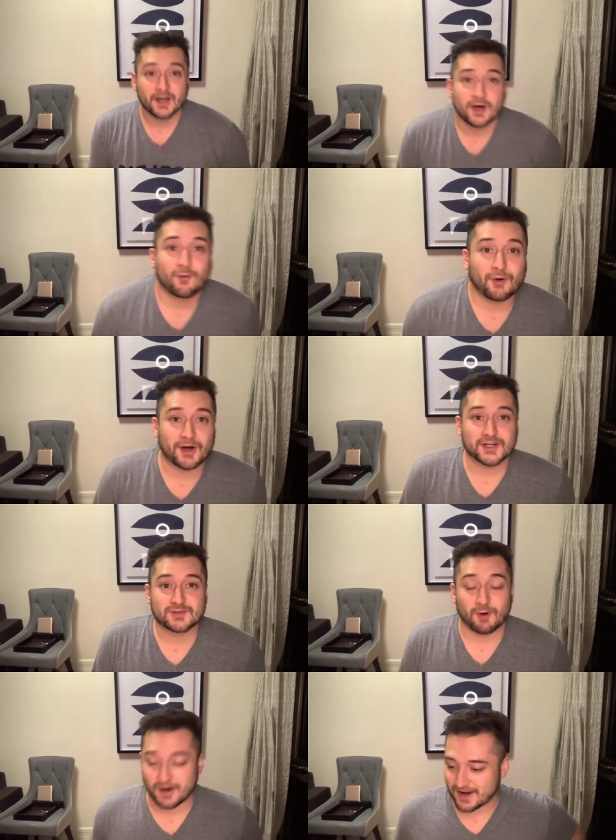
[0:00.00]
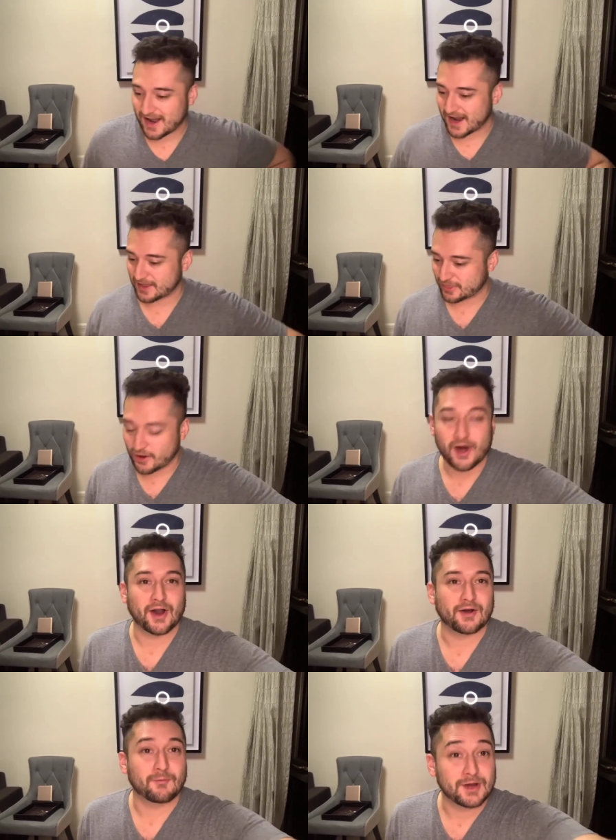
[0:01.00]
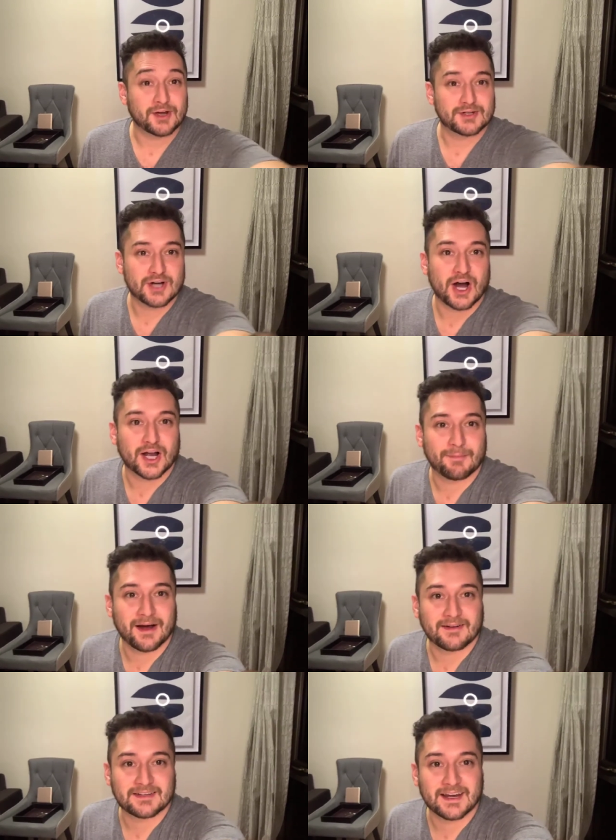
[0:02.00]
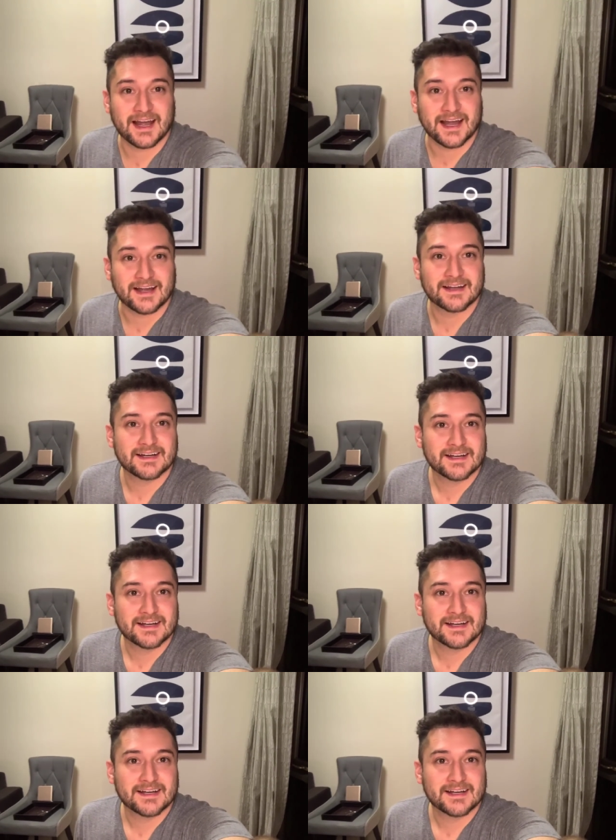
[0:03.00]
was what I thought we could talk about today.